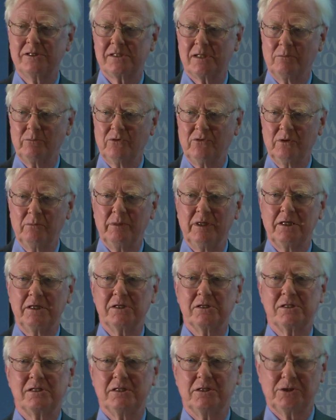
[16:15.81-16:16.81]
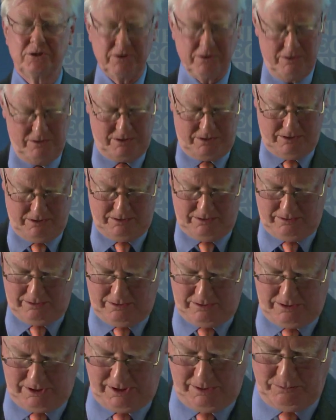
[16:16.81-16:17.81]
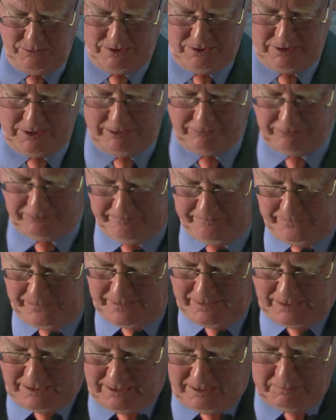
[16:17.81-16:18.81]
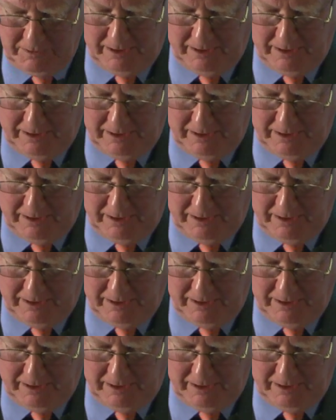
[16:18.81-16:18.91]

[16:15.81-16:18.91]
some of the biggest issues don't seem to have come